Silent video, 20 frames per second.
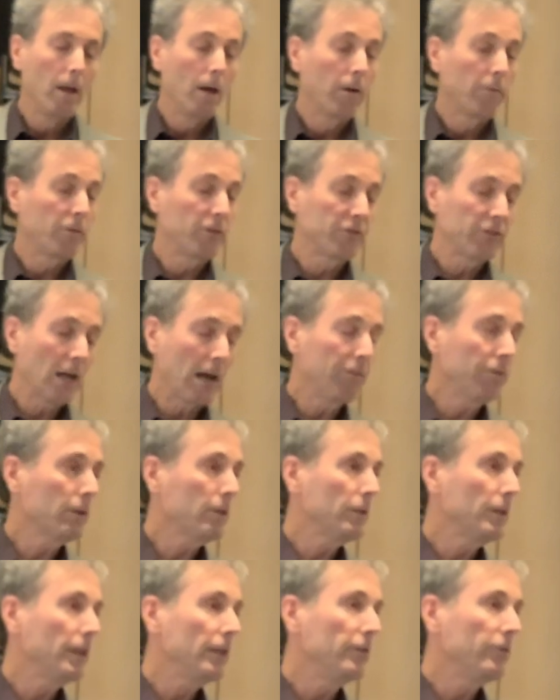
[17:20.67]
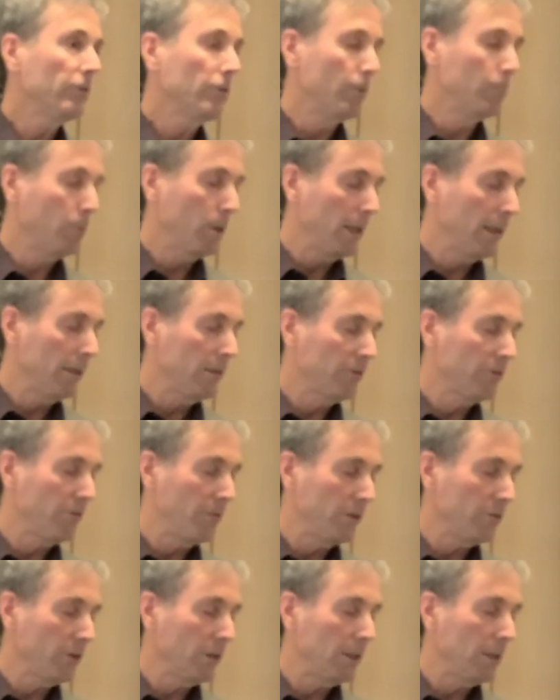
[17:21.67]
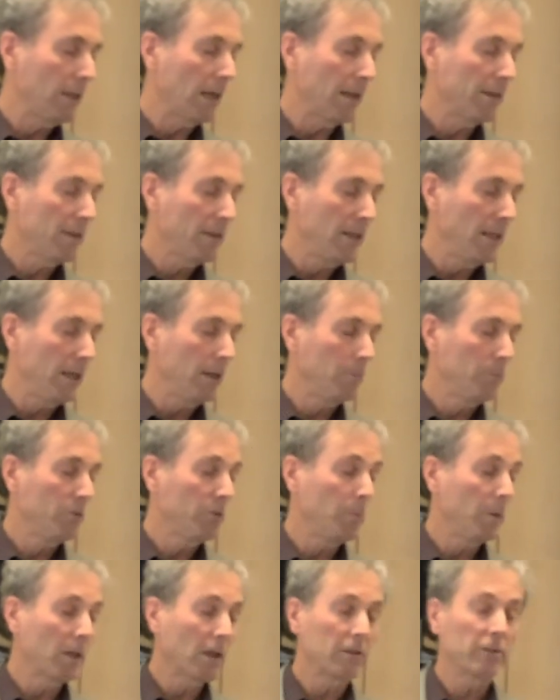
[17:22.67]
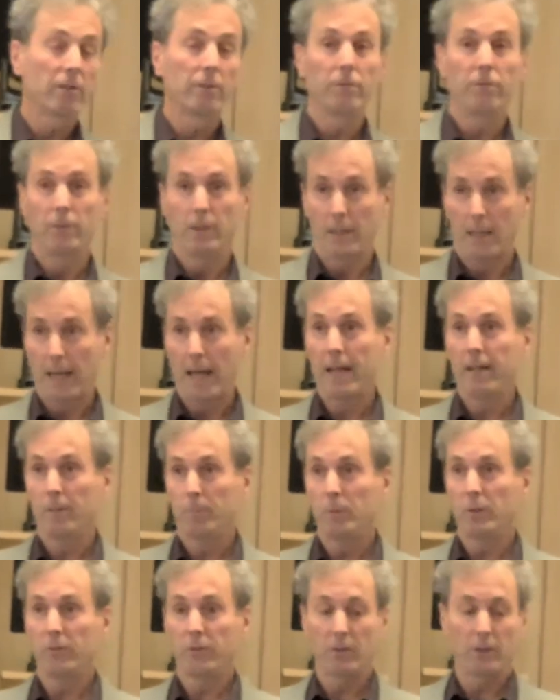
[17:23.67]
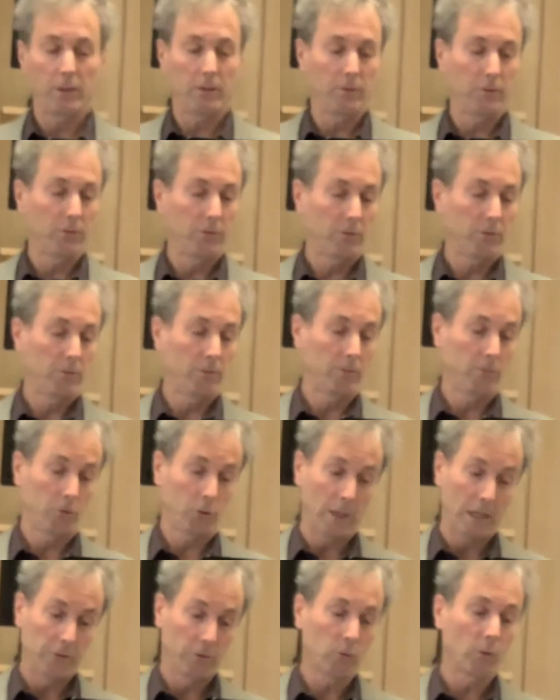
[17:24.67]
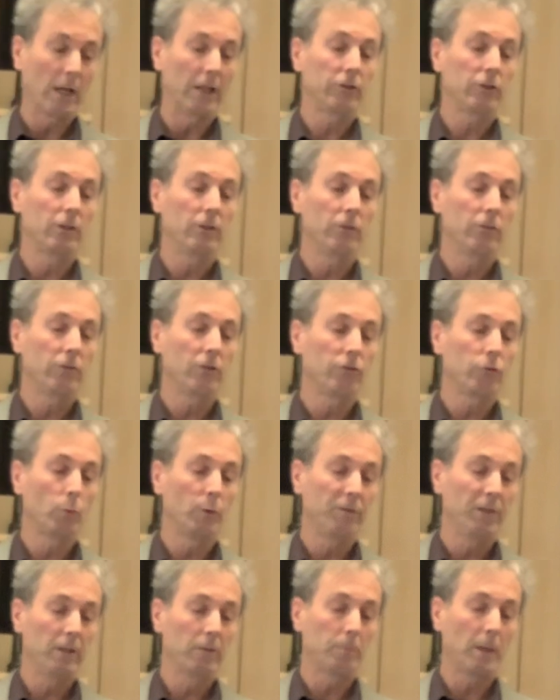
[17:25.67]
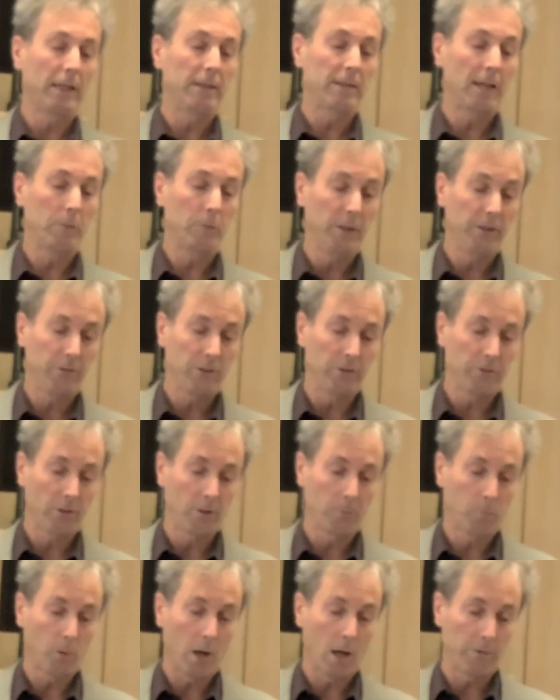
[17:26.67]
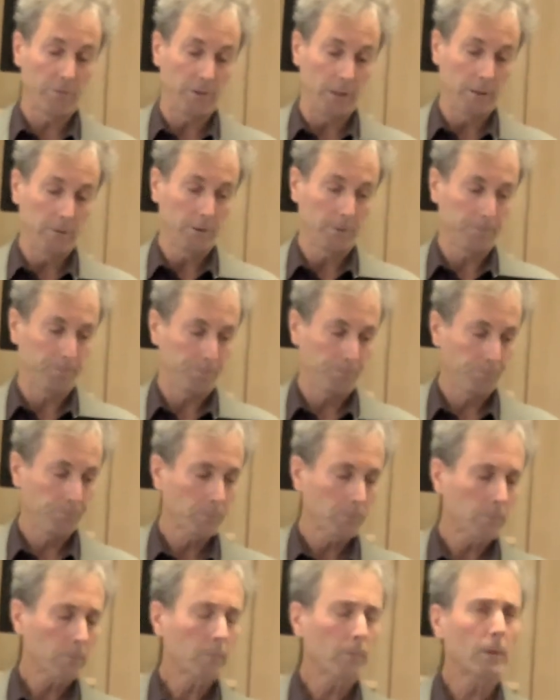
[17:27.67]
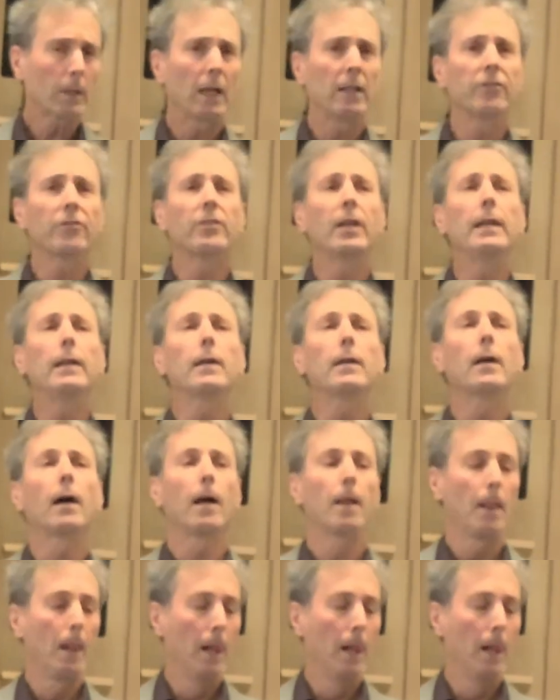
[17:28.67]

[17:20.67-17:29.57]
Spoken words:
For Sophocles, the plague is visited on Thebes because of Oedipus's transgressions, as revealed by Tiresias the prophet. And Seneca